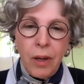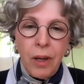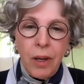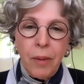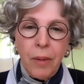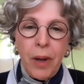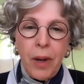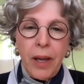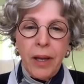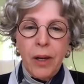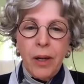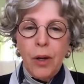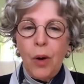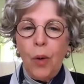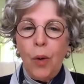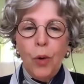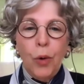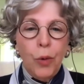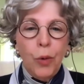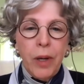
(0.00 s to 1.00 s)
Am I a
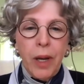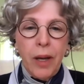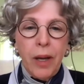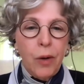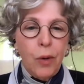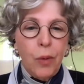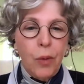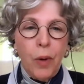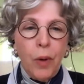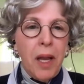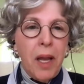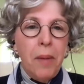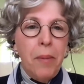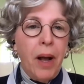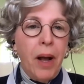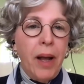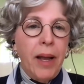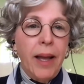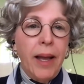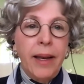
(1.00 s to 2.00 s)
co-creator? What am
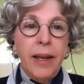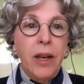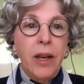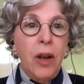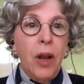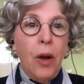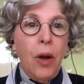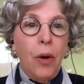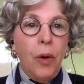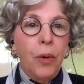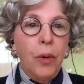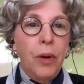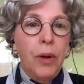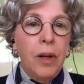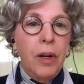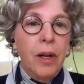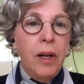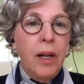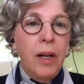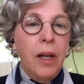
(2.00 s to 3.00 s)
I? I didn't know,
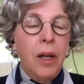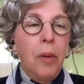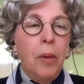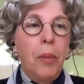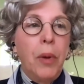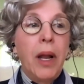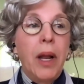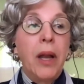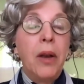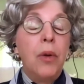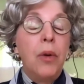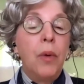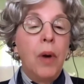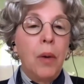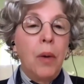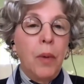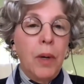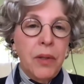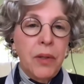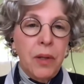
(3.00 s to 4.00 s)
but I knew
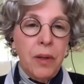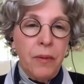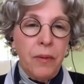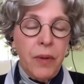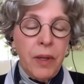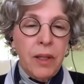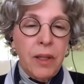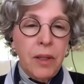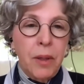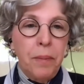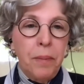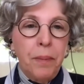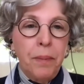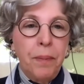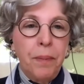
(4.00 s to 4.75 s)
I wasn't a victim.